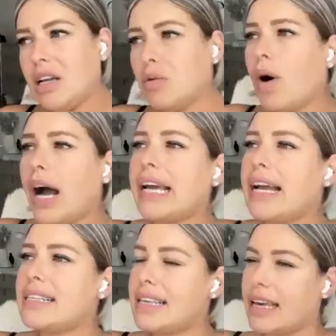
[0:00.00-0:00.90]
And why
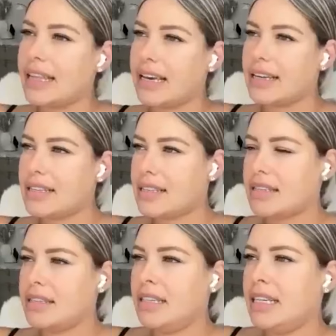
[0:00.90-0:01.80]
I say this
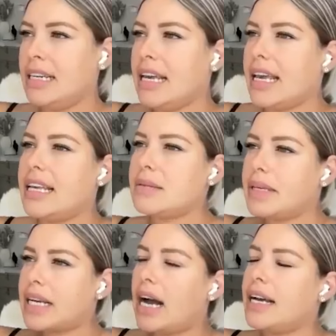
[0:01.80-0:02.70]
is
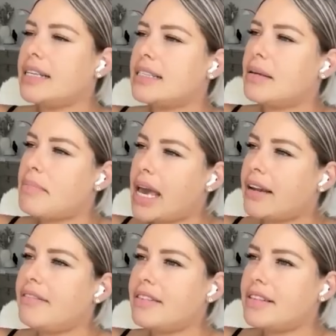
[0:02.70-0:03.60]
because
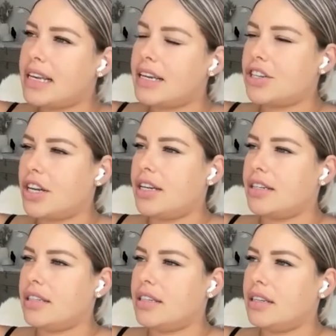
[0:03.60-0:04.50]

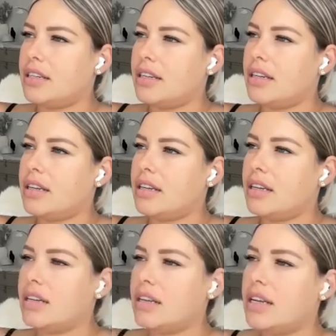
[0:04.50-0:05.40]
manifestation
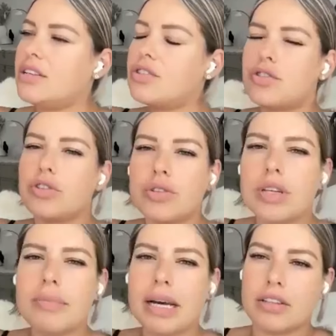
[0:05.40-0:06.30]
is
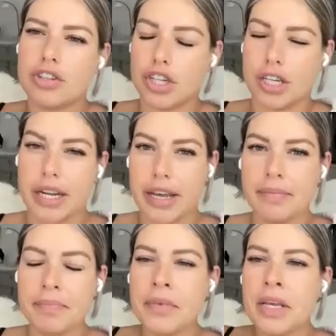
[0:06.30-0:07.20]
truly about the journey.
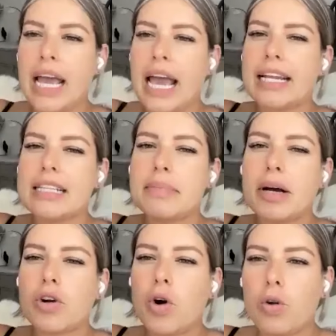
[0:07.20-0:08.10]
And it's
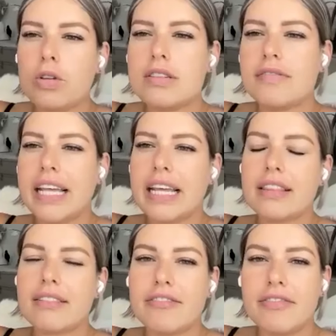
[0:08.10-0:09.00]
about
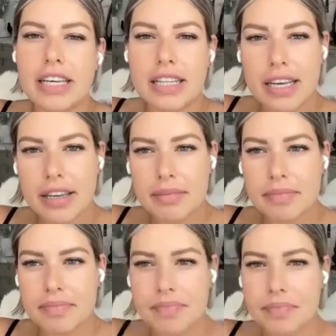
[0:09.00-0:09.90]
cultivating the feeling,
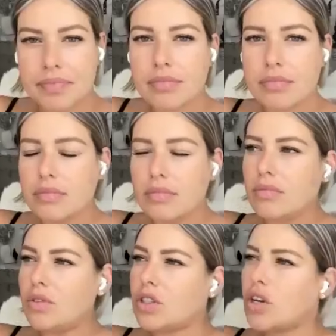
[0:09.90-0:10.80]

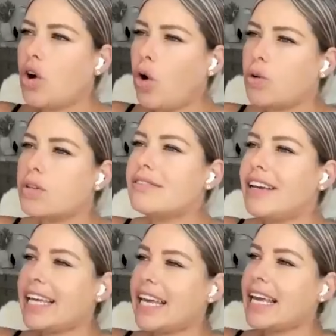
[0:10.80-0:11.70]

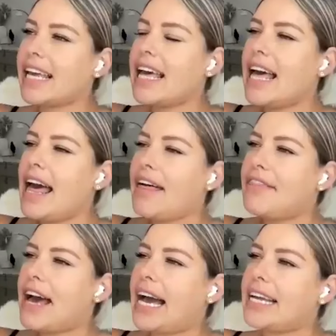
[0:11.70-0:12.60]
cultivating
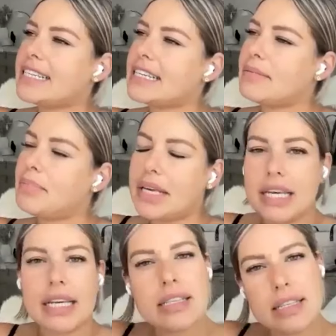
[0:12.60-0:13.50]
that
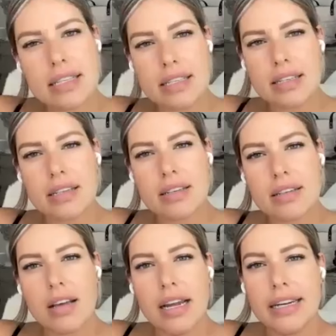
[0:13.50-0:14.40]
peace
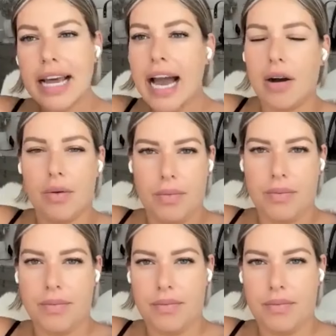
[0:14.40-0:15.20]
now.